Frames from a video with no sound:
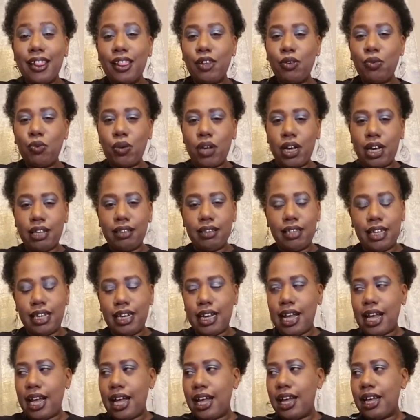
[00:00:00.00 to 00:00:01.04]
the one
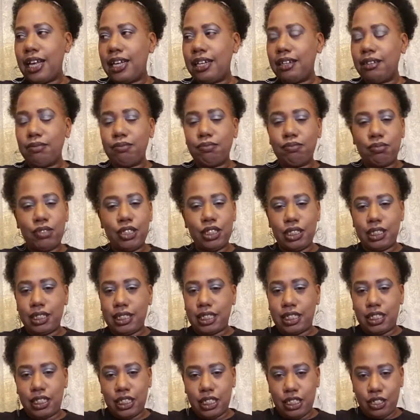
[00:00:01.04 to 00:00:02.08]
that I
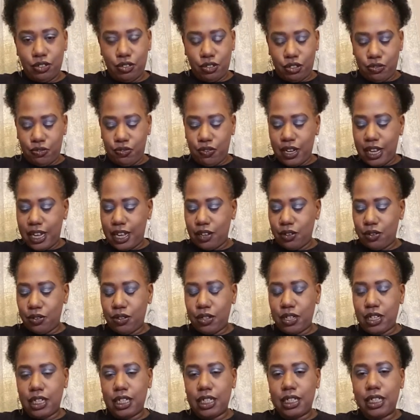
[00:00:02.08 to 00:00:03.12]
just continue to fly
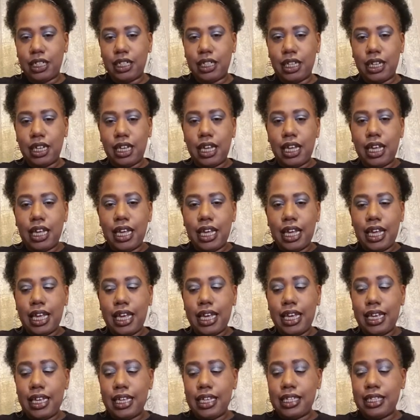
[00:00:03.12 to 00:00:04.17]
on,
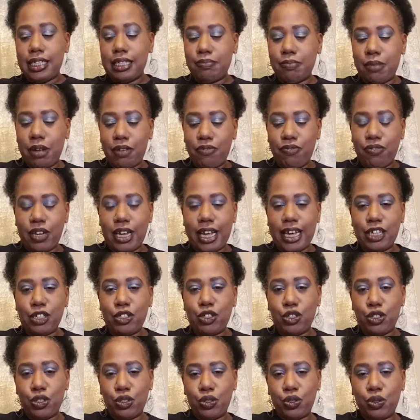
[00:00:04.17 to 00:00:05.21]
is my flight
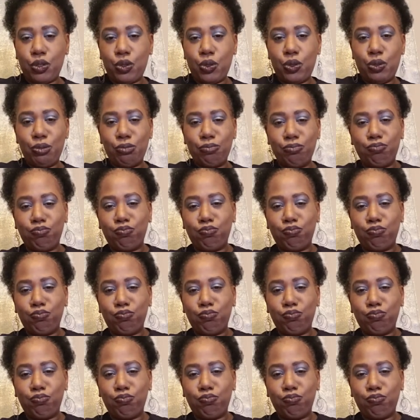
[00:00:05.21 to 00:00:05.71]
to,